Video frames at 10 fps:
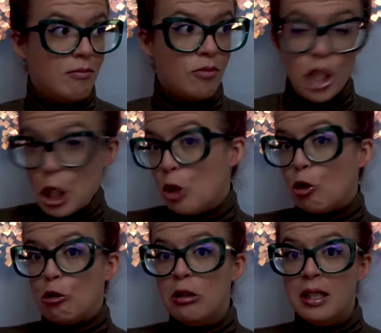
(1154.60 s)

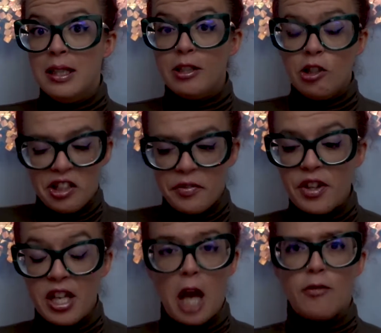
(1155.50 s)
Chill. Not
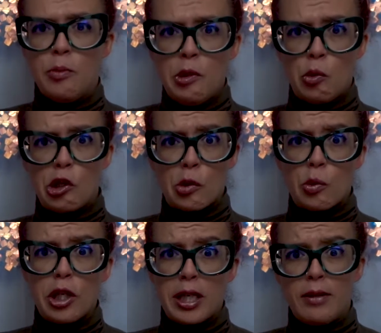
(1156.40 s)
everything have to be work,
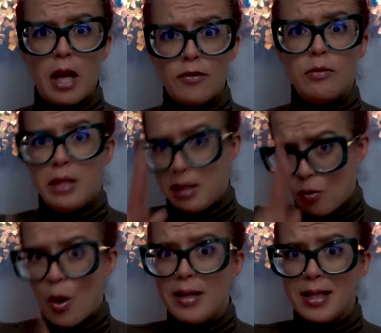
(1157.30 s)
and have to be
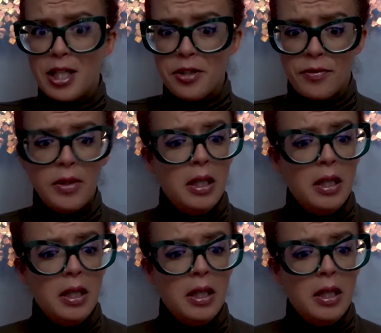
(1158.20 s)
quite stiff.